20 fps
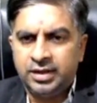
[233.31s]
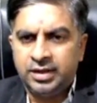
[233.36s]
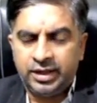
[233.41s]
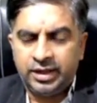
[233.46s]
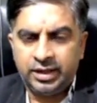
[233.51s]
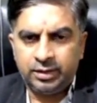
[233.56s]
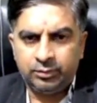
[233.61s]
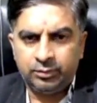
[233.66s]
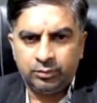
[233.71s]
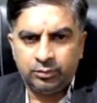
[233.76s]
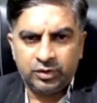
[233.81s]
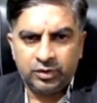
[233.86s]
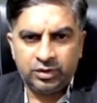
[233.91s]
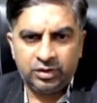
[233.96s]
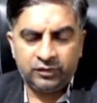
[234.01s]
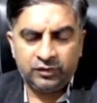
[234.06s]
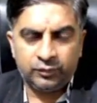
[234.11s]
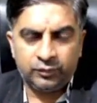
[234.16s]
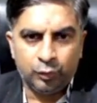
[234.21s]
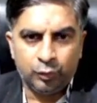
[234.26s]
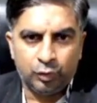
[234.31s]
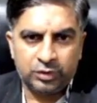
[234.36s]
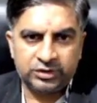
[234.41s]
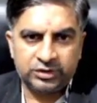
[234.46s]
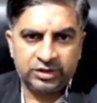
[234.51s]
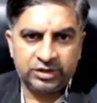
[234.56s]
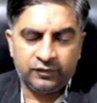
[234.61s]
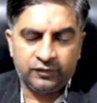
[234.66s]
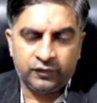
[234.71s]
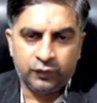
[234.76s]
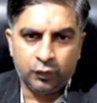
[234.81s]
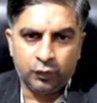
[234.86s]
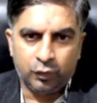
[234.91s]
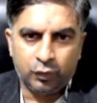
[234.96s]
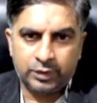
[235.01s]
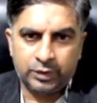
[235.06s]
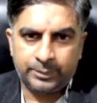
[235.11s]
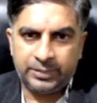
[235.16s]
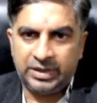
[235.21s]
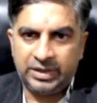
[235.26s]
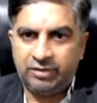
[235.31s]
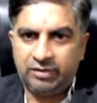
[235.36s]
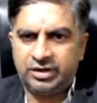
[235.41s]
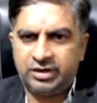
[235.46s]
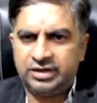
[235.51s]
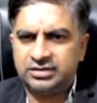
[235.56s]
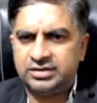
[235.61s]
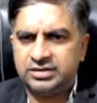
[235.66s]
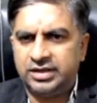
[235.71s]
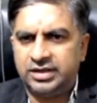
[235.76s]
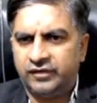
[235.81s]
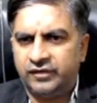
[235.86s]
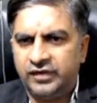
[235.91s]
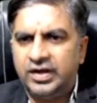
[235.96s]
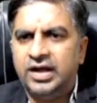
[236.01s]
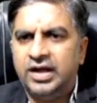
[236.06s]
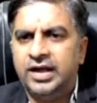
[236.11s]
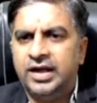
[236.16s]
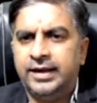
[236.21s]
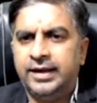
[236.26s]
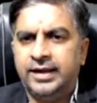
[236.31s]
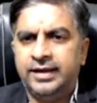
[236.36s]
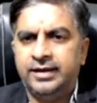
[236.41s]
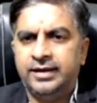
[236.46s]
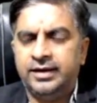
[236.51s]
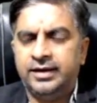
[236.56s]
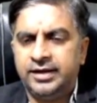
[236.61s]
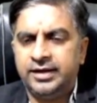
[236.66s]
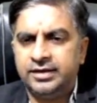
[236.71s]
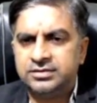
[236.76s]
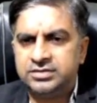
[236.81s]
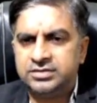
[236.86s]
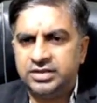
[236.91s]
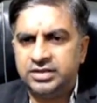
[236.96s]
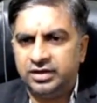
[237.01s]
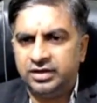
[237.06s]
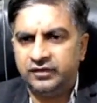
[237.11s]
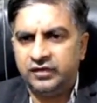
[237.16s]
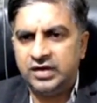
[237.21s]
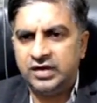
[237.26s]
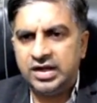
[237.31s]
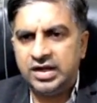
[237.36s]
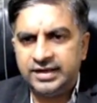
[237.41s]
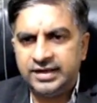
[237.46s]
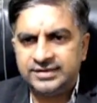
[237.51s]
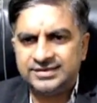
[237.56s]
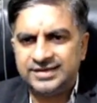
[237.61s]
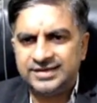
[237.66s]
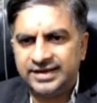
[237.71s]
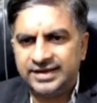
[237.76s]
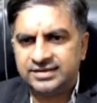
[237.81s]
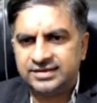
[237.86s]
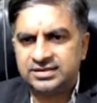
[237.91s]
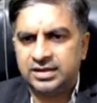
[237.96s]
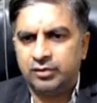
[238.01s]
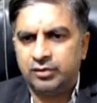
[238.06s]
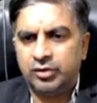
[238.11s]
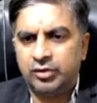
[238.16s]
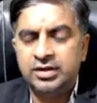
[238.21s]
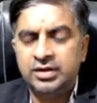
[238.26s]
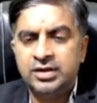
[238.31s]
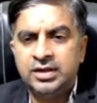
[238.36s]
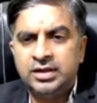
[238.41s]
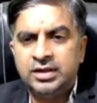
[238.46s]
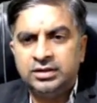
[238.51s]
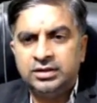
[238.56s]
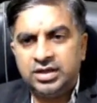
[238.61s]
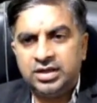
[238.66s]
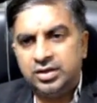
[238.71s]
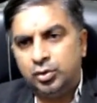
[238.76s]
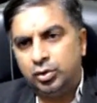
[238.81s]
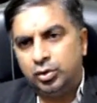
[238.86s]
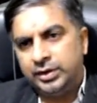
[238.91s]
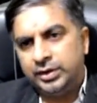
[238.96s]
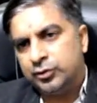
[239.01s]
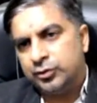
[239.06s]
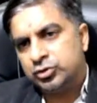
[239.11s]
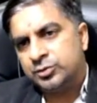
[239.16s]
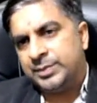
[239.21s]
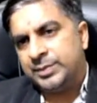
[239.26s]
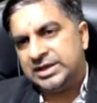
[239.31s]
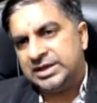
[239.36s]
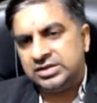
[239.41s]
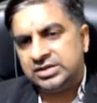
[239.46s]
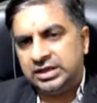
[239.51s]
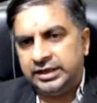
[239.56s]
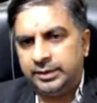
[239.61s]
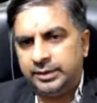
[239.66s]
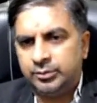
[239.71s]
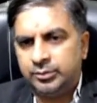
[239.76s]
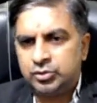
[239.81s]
and if more than 4 power is there, 5 highest degree, 5, 6, 7, they don't have special name,